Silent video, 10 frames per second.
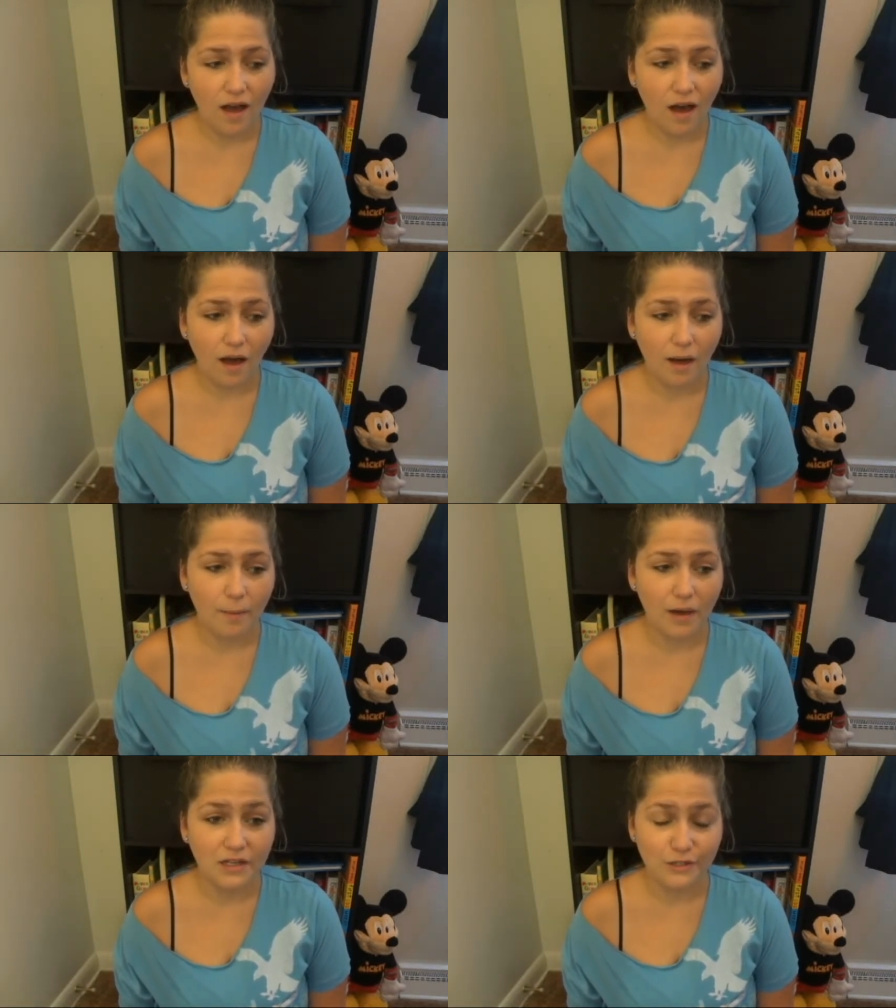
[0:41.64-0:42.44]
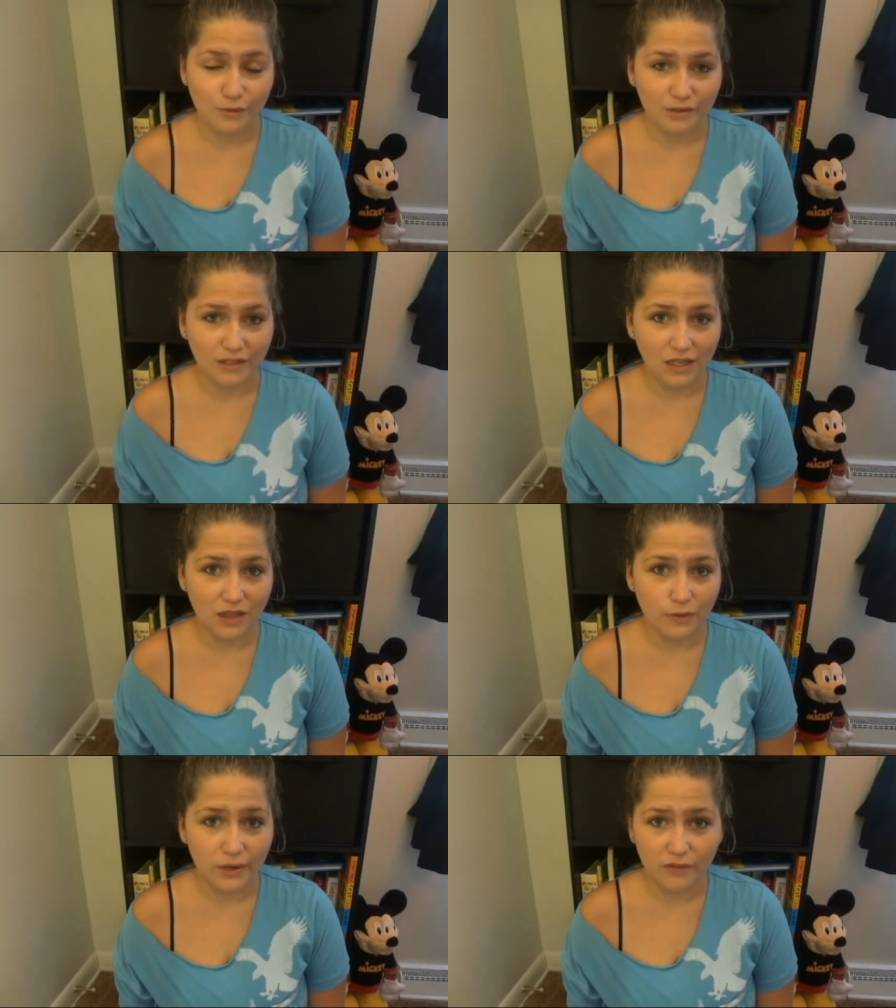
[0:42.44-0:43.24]
I do
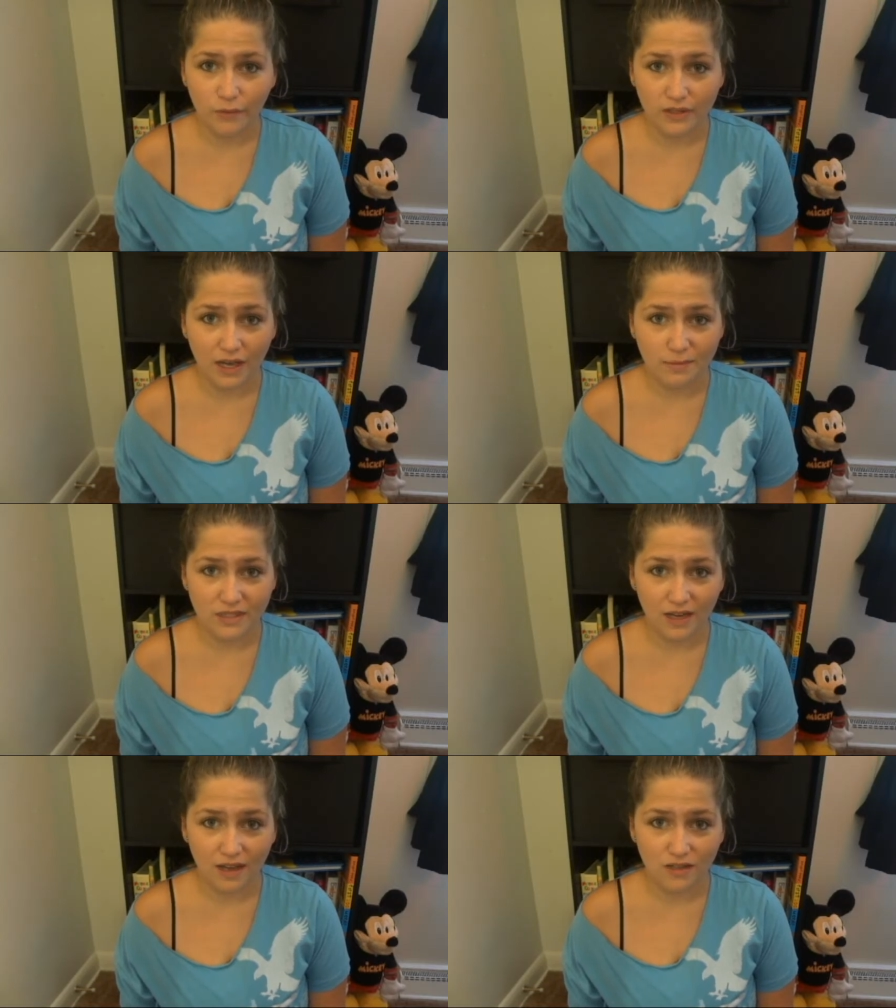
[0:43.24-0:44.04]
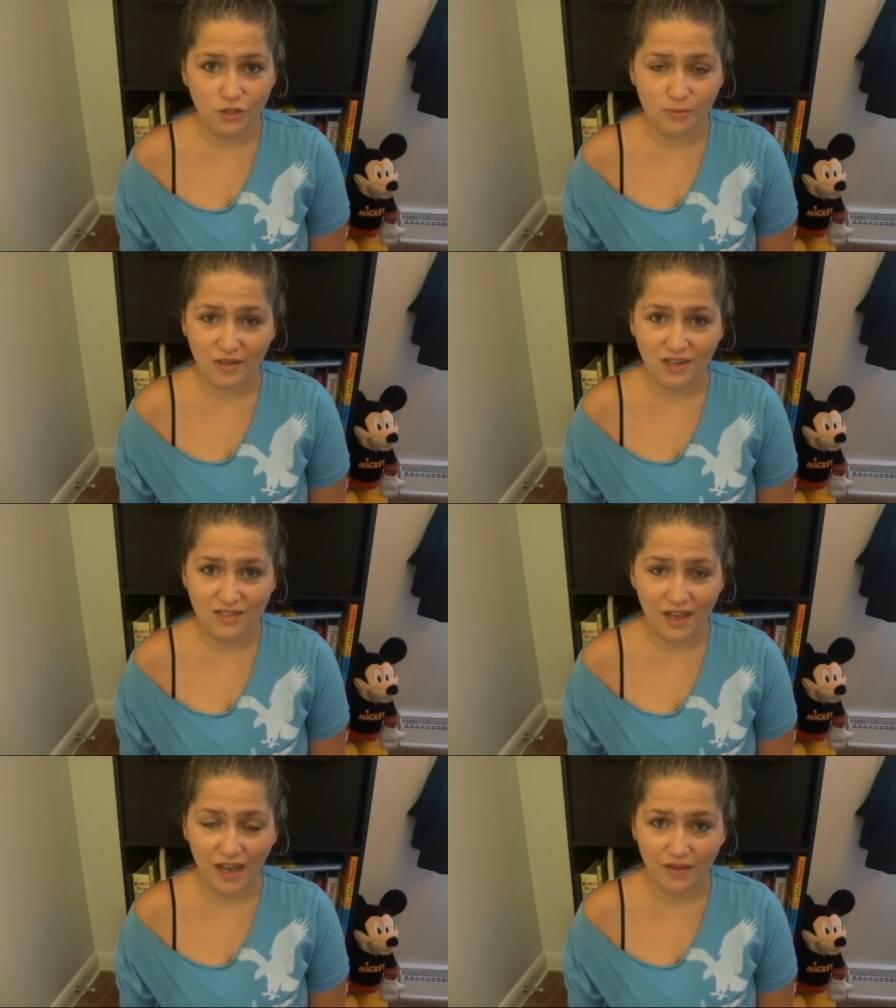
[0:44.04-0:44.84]
clean 3 or 4 times a day just because
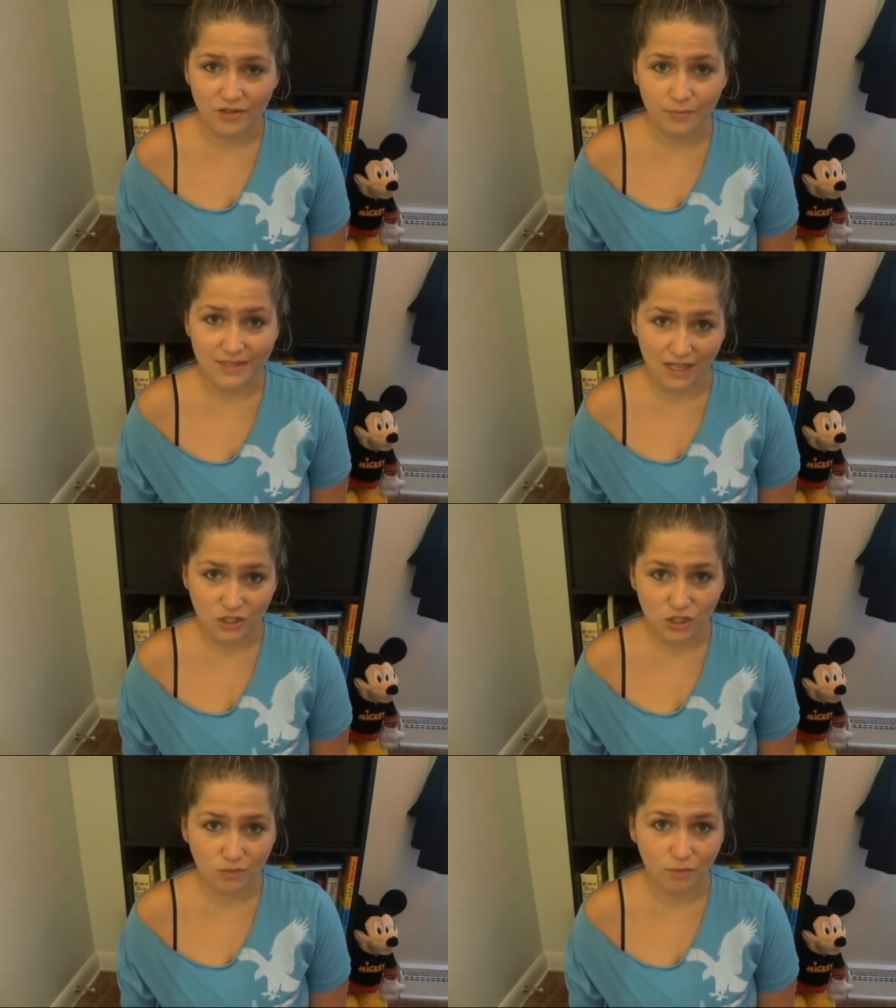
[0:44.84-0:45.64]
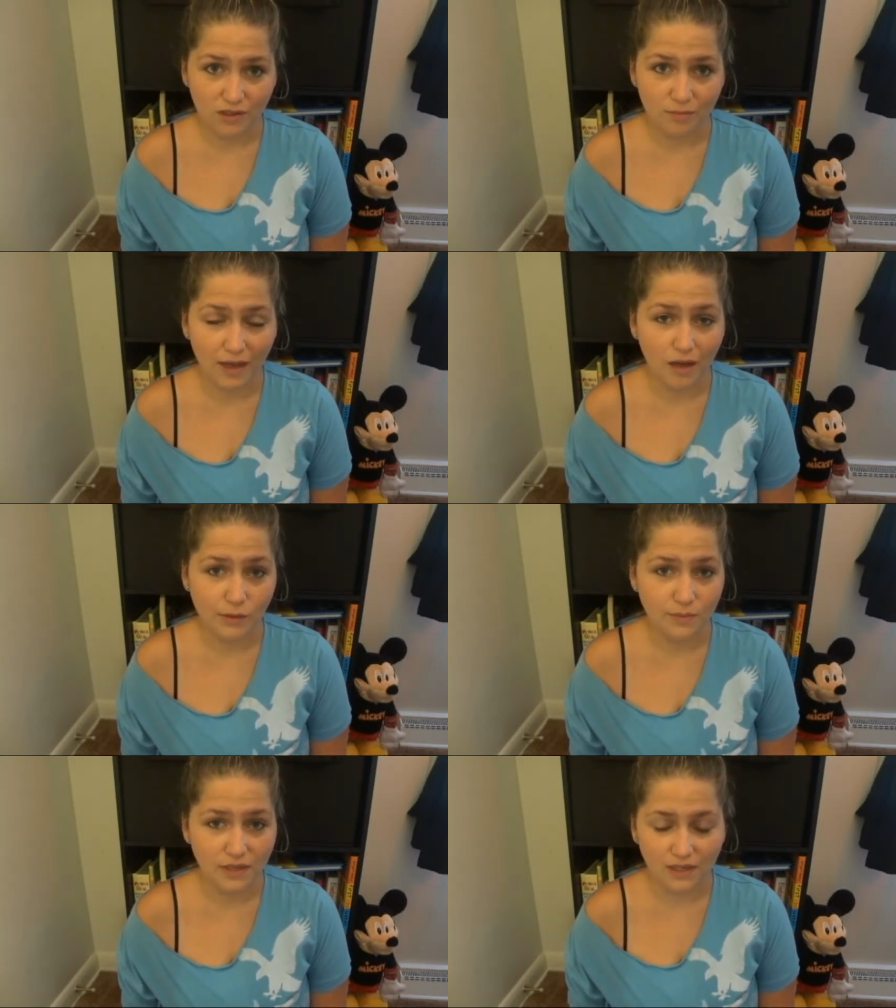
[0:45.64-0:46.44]
I have an obsession with my
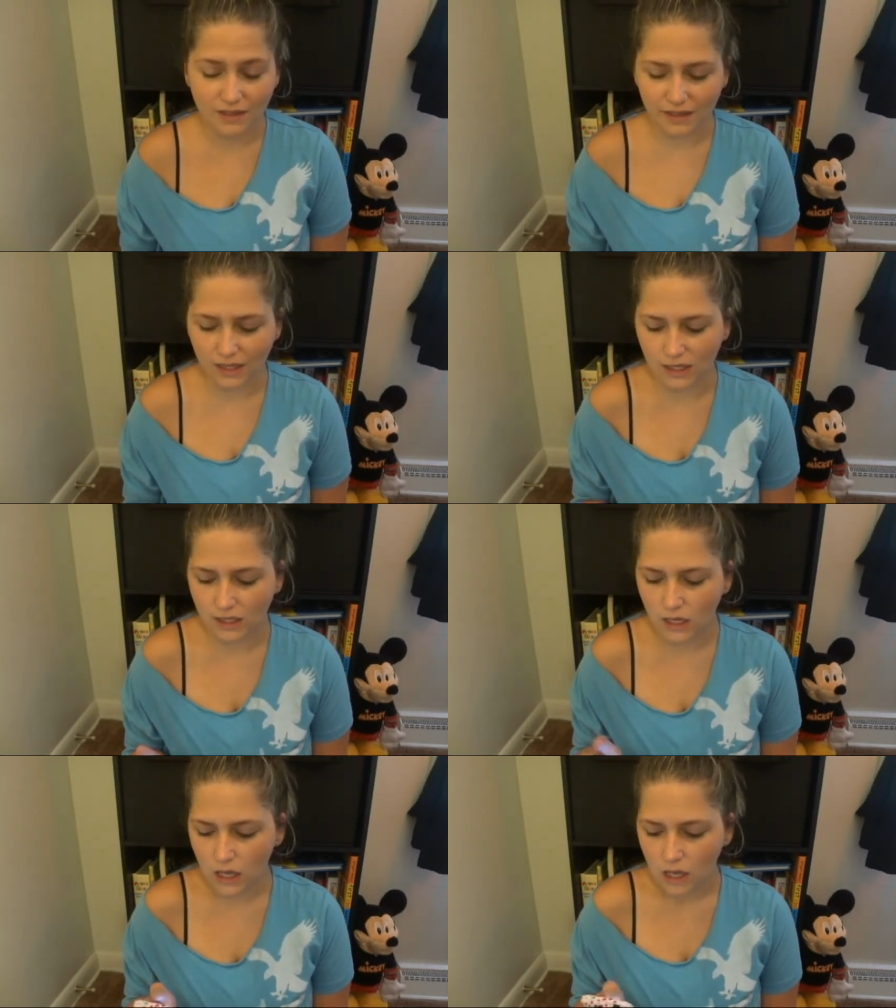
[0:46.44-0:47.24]
house being clean.